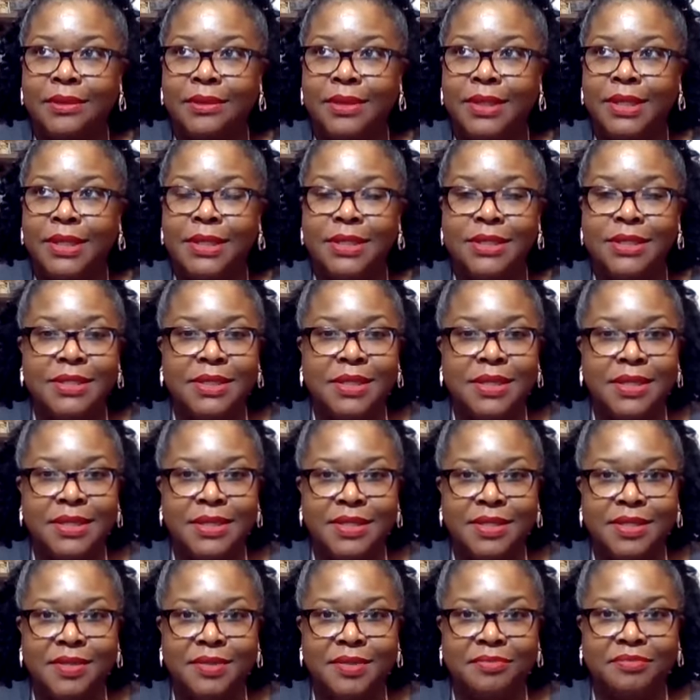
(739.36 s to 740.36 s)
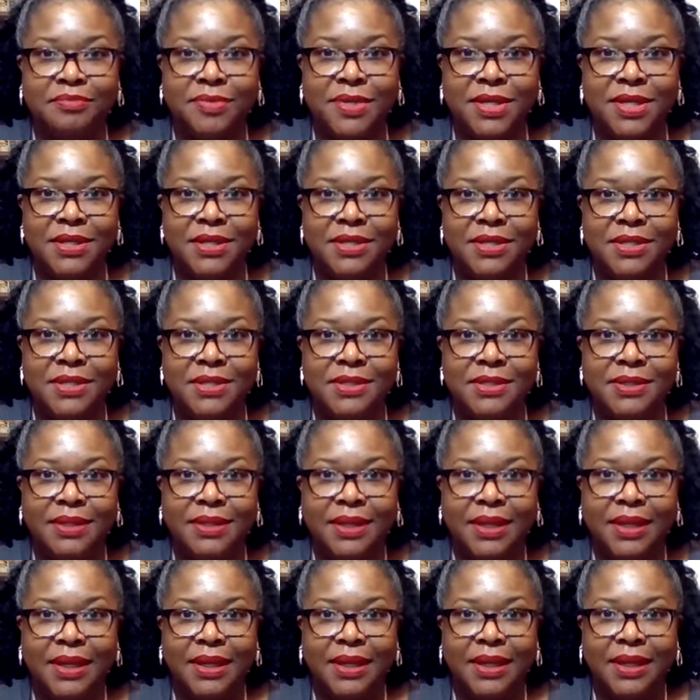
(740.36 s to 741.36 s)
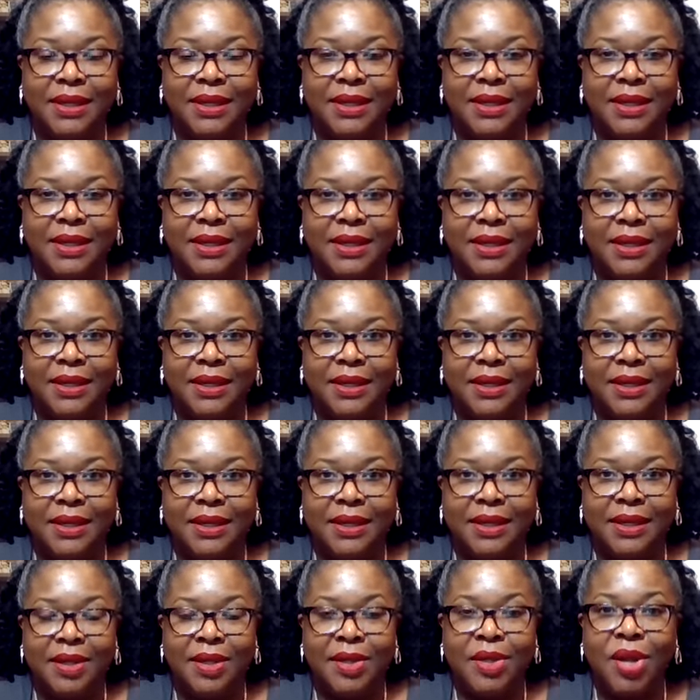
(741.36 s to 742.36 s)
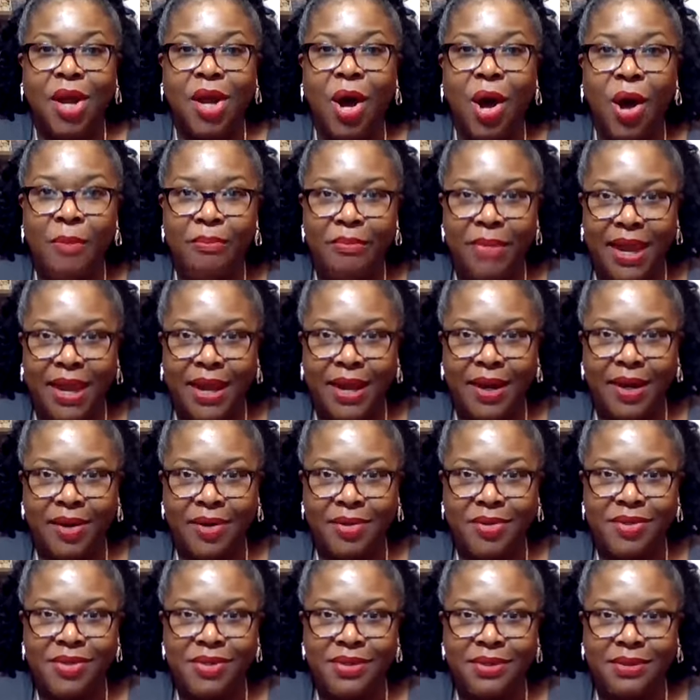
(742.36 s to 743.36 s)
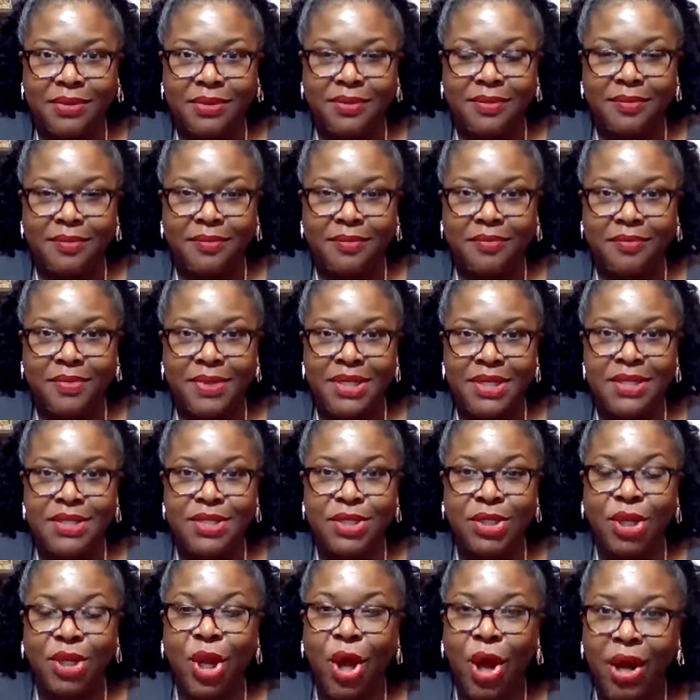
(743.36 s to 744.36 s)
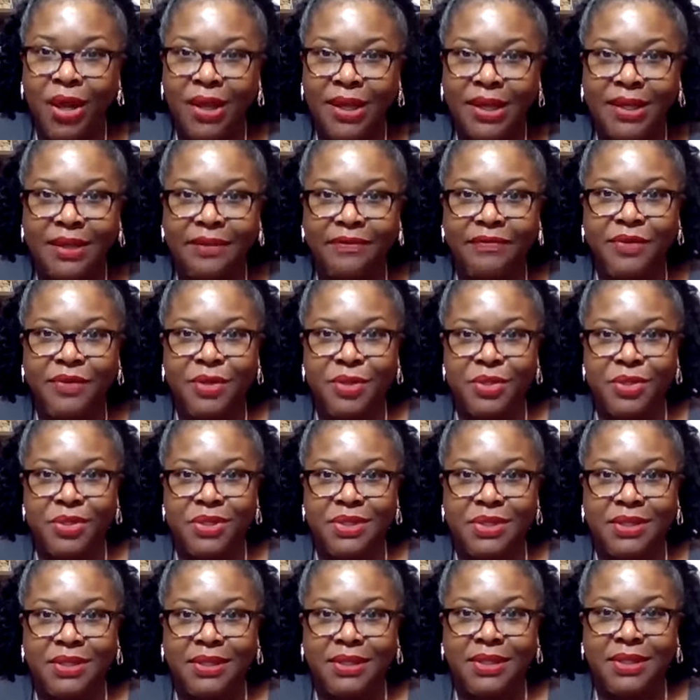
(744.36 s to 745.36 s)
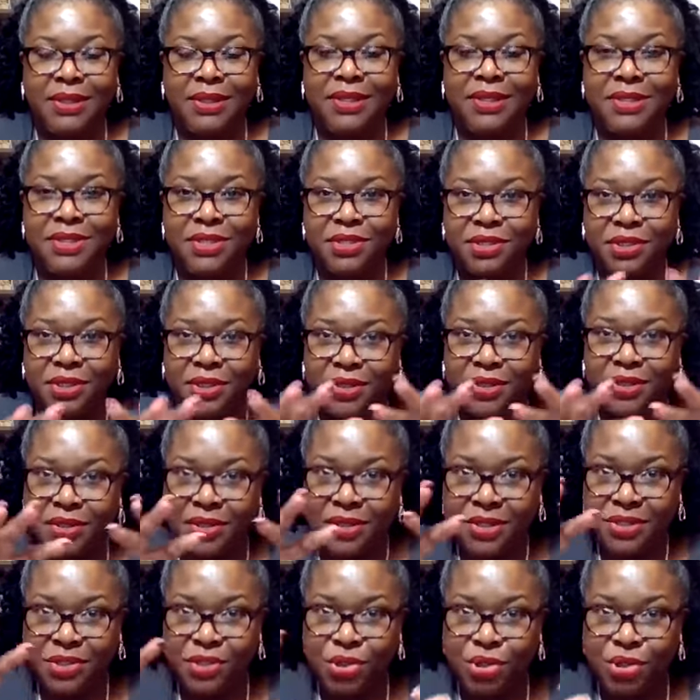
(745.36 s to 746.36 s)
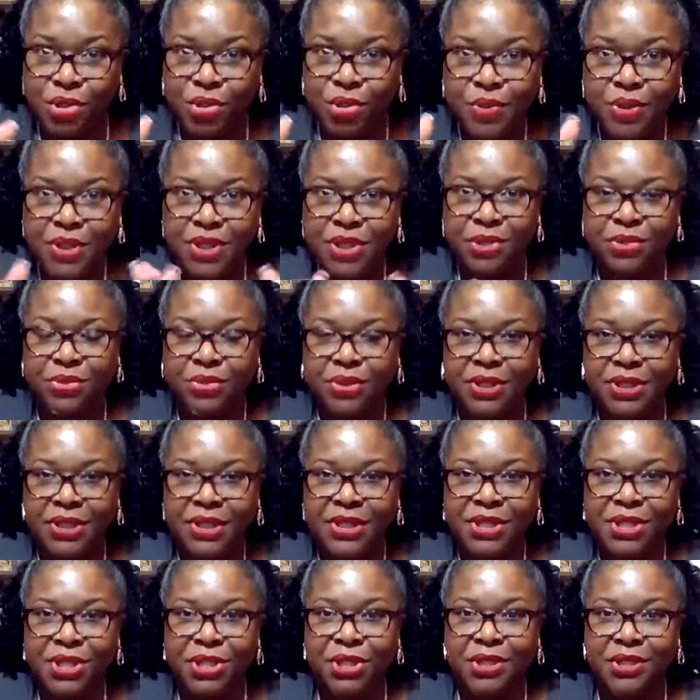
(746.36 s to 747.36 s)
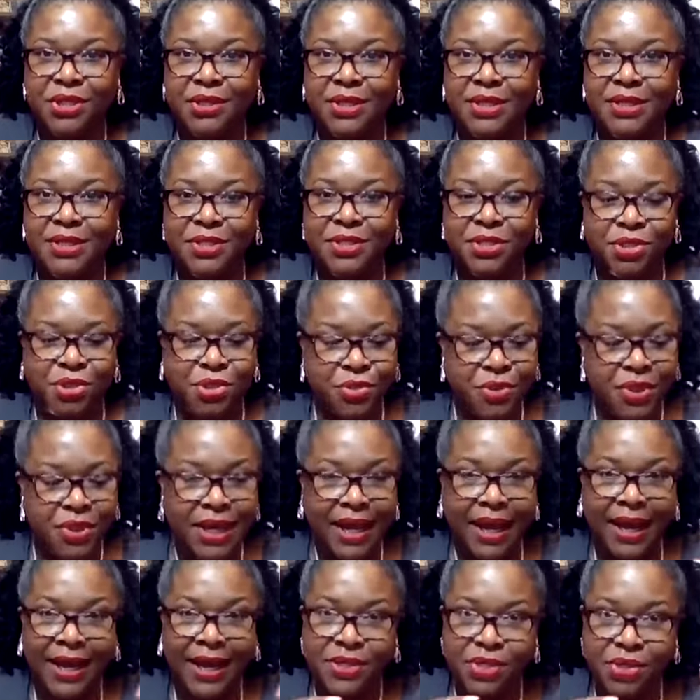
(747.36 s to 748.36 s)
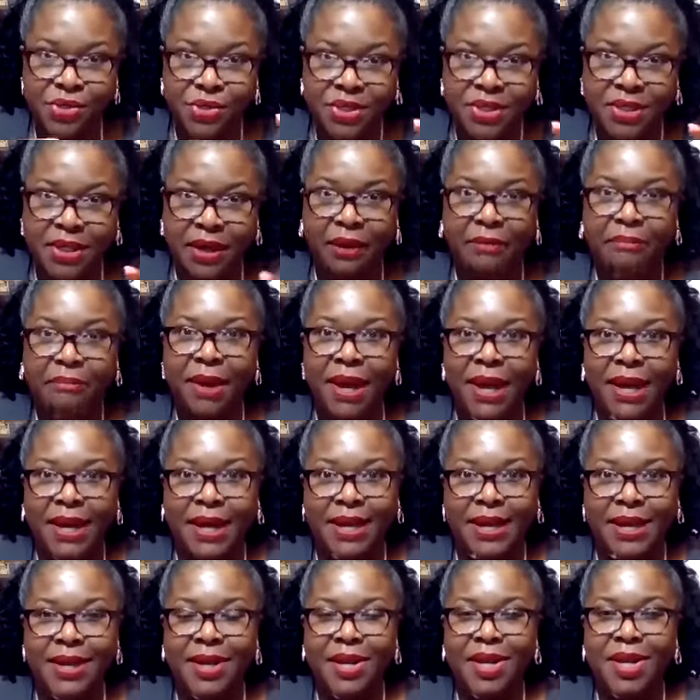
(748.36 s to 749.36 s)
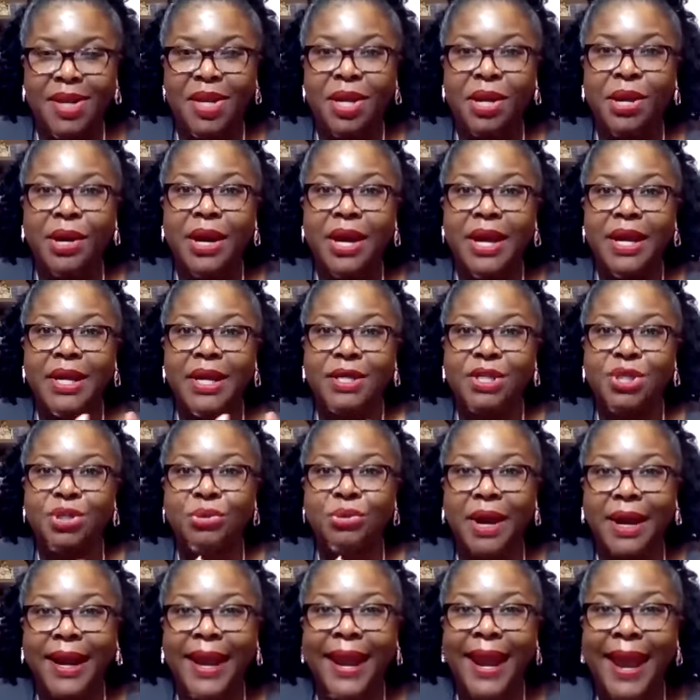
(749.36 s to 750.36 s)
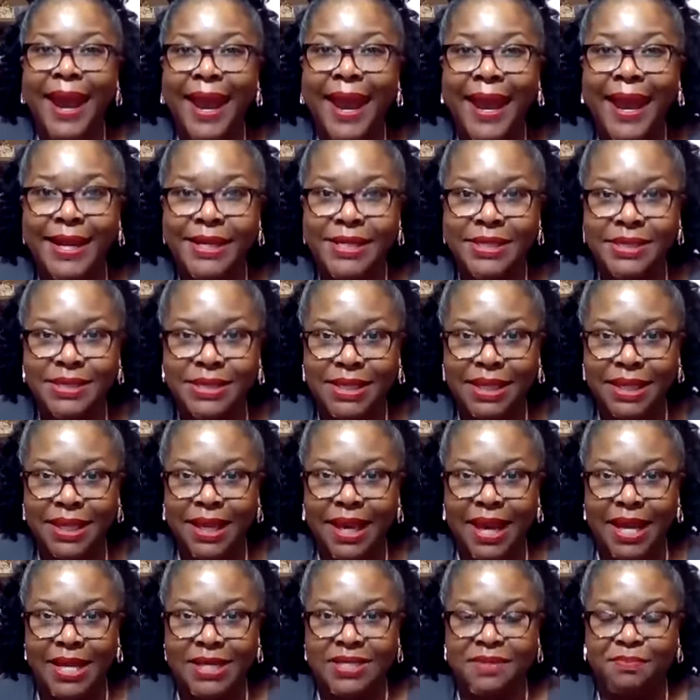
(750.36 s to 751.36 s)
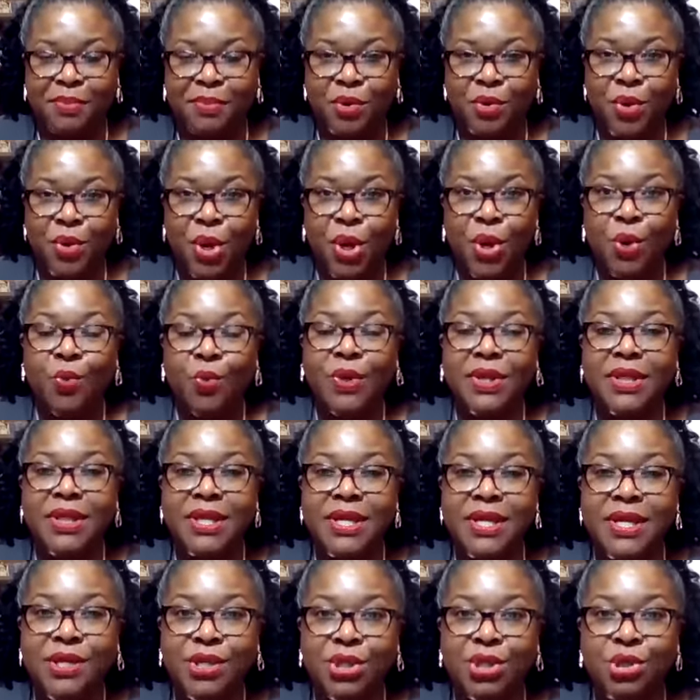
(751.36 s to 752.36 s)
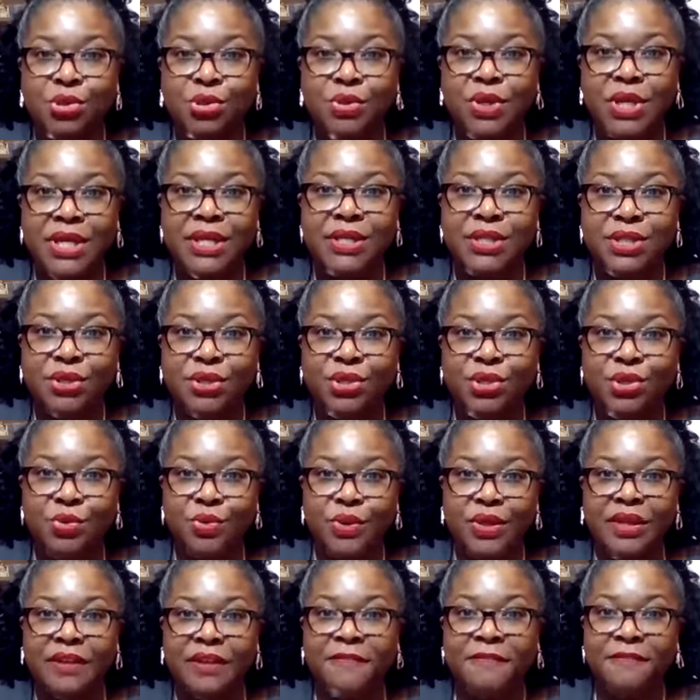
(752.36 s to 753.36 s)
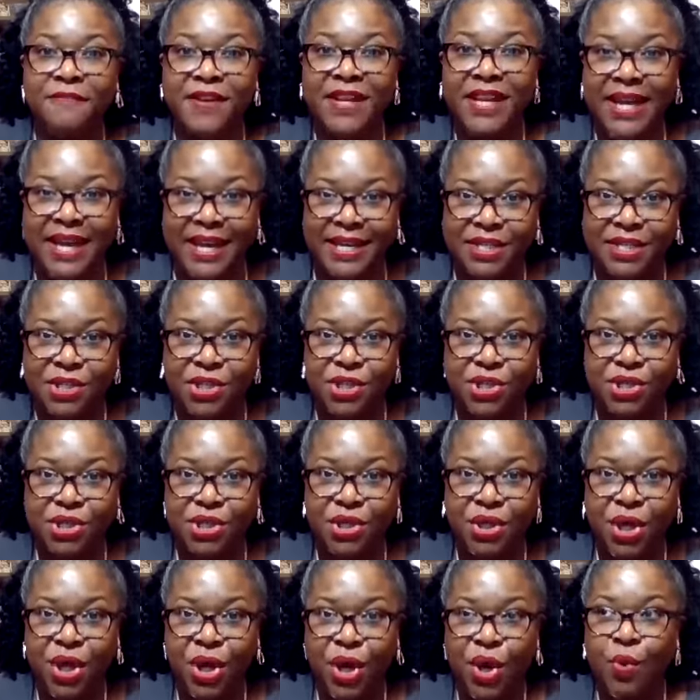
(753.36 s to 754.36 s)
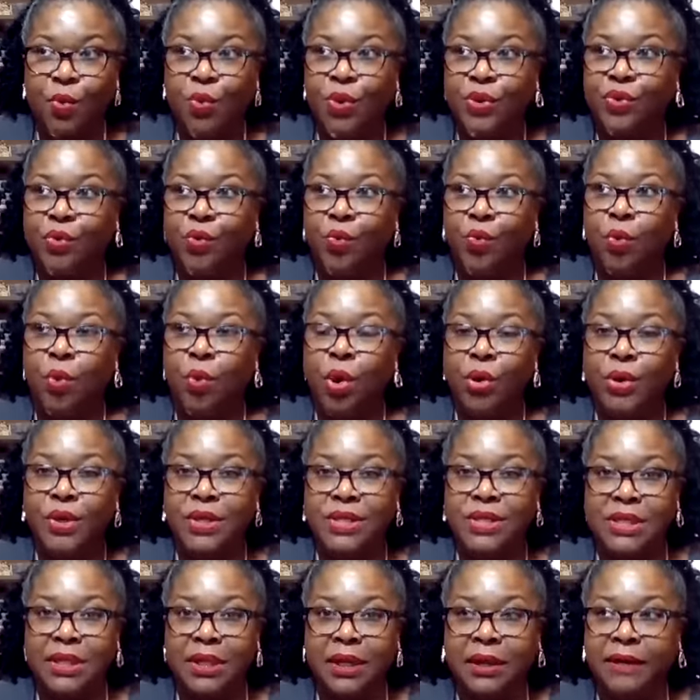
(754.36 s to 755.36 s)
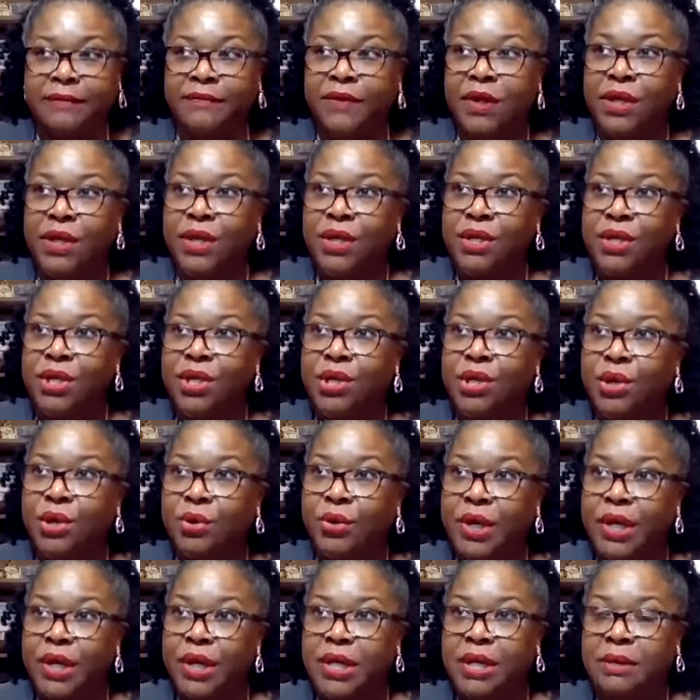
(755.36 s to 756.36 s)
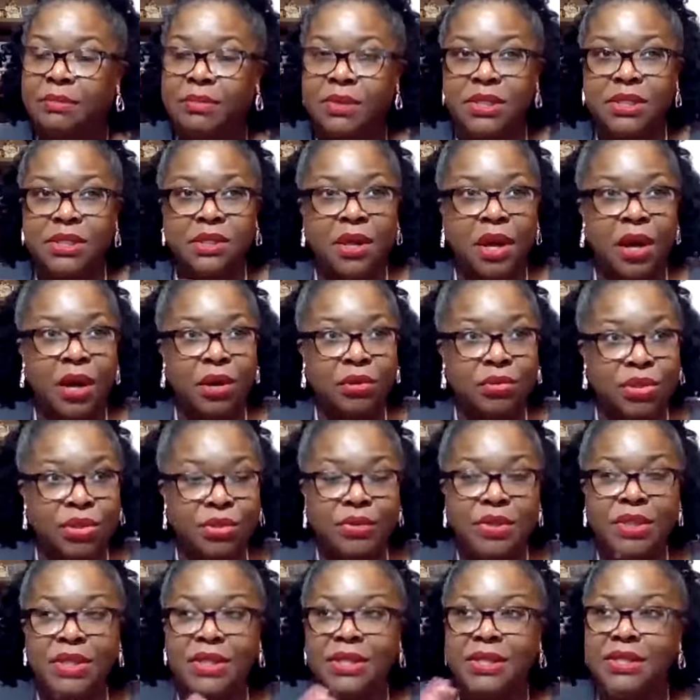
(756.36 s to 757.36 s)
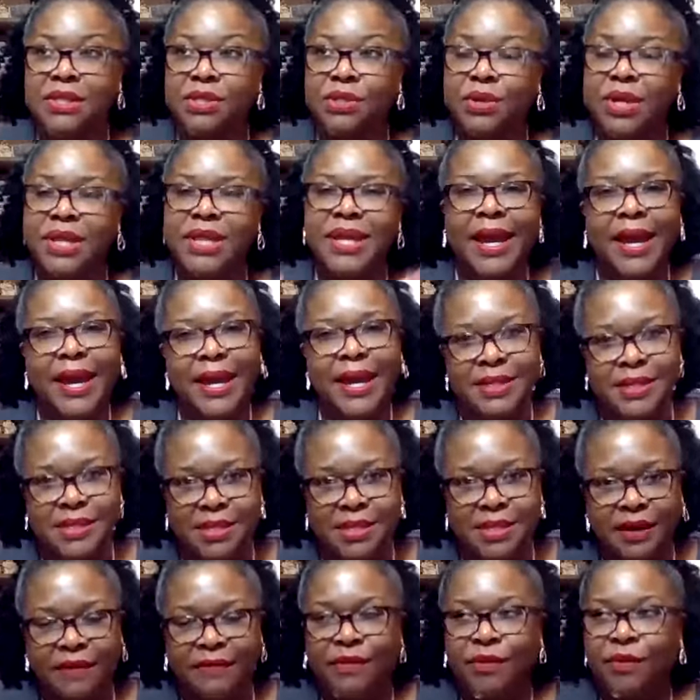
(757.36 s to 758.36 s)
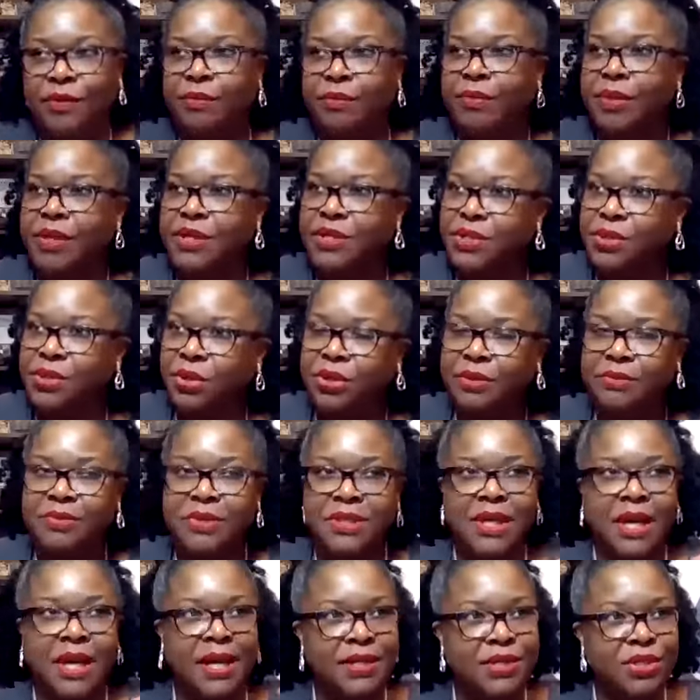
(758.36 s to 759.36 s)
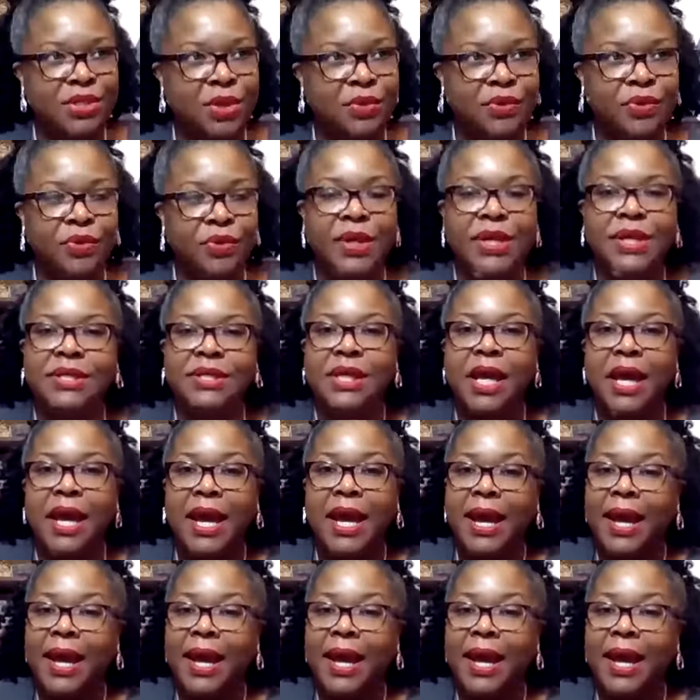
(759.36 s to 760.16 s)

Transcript: these lawmakers, these law-livers, this Jewish tradition, these Judaizers come back in here and try to add to the gospel with things you need to do in the flesh, with works of, keep this law, do this, and they had several, be circumcised, don't do this.